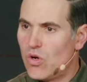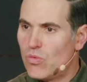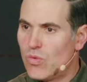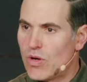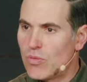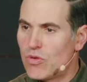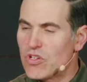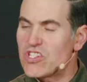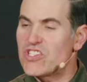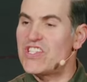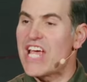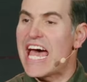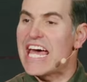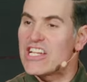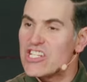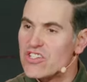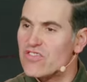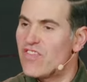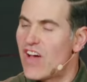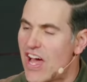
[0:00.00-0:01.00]
What will
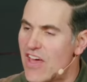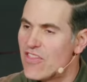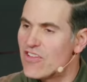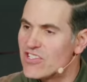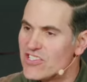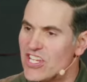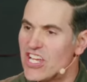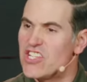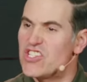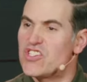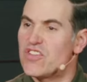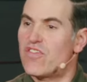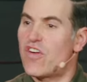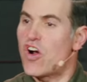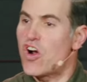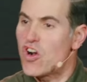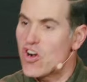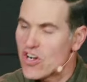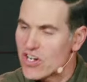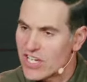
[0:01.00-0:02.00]
satisfy their sense of
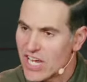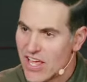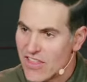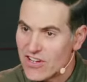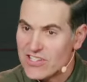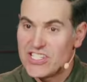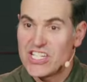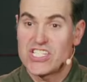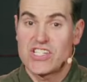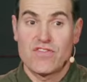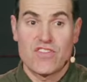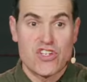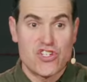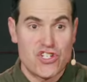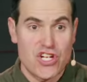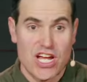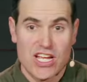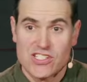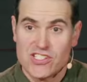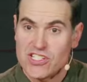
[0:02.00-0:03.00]
hurt, their sense of
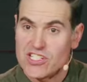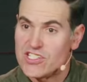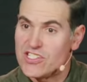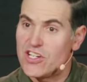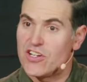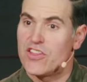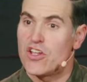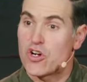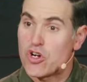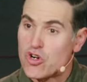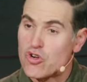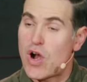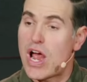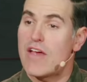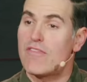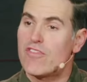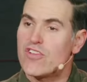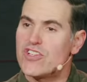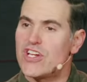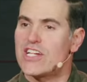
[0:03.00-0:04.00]
injustice, their, their
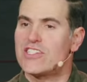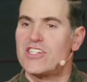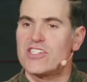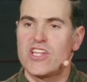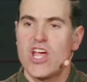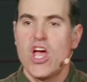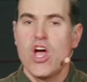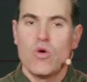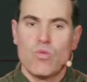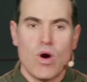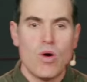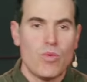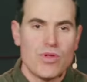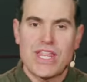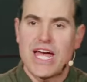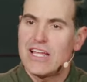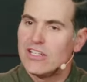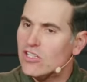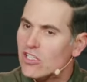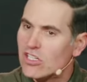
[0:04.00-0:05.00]
cry for justice? What will
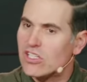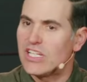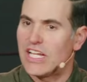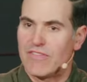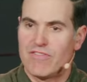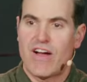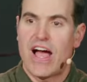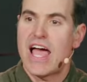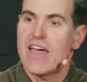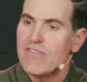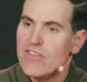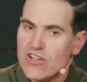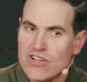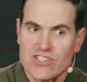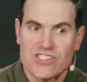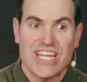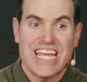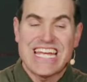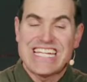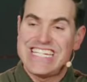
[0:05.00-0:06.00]
that look like? Five
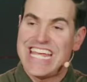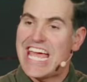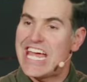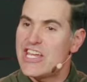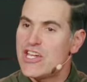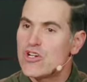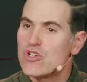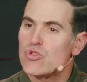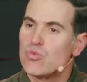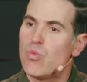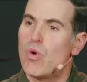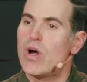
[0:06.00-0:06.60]
years, 10 years?